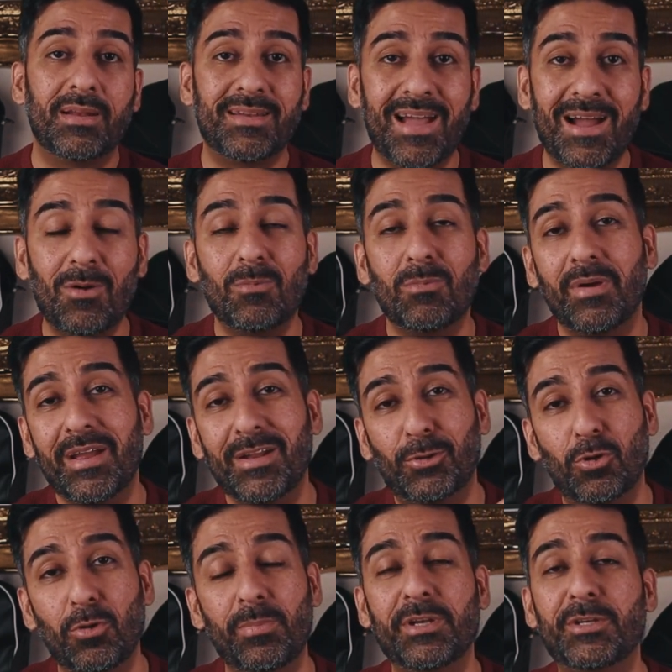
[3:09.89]
Now,
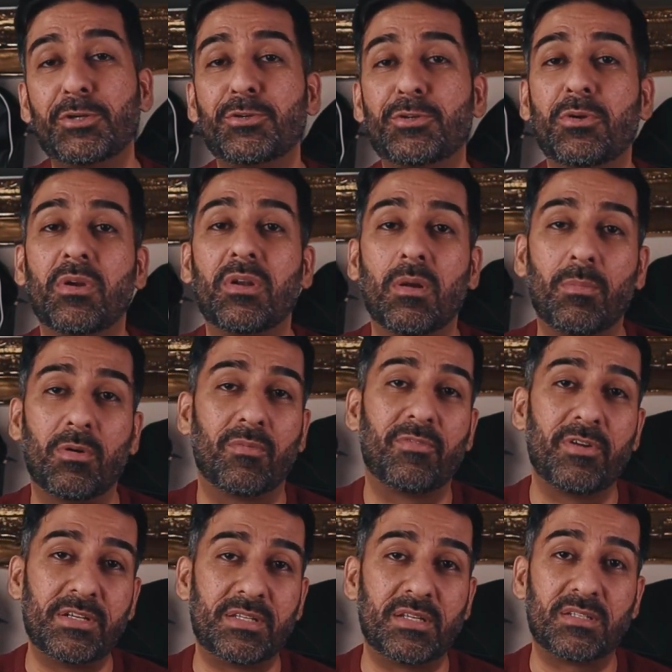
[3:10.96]
it could be due to a number of
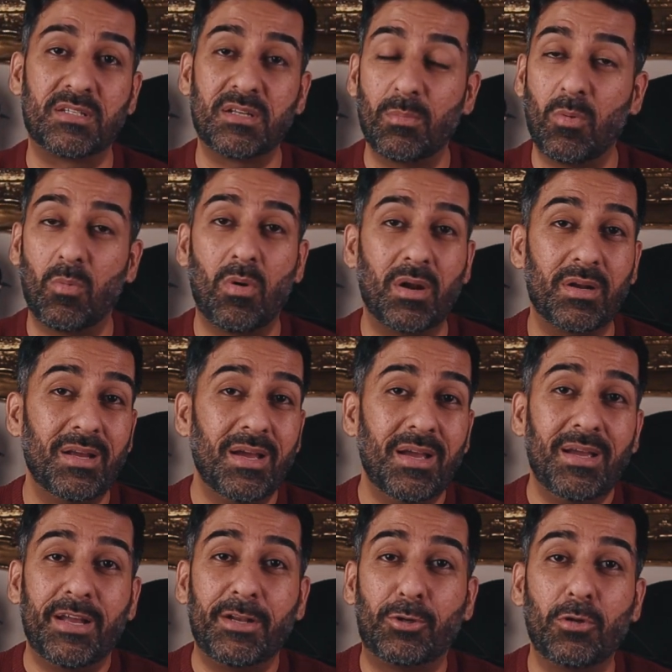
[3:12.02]
reasons. Number one,
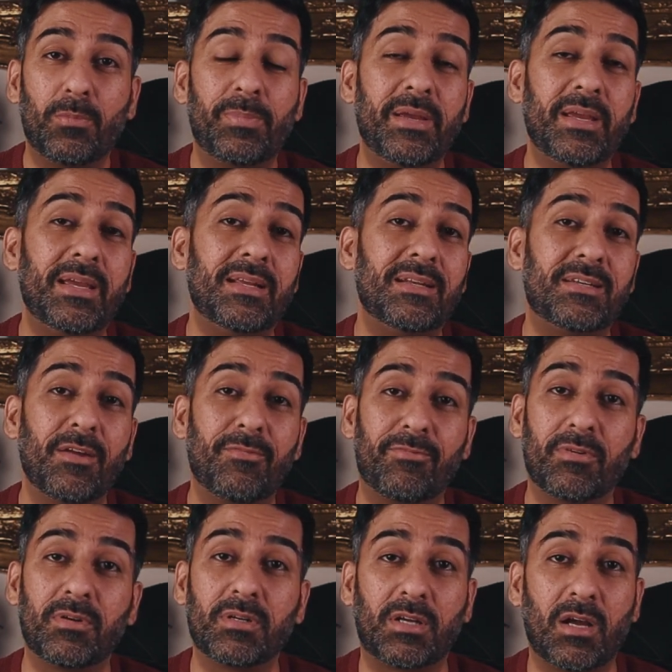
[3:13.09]
it could be
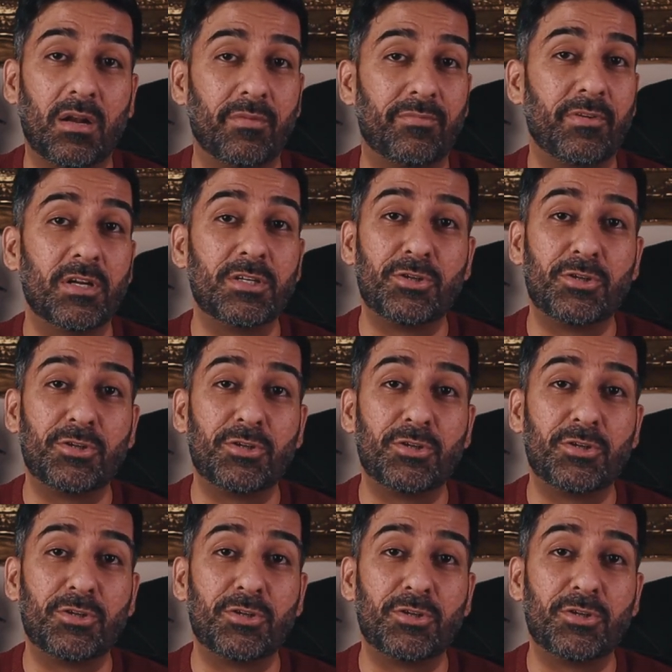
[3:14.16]
different kind of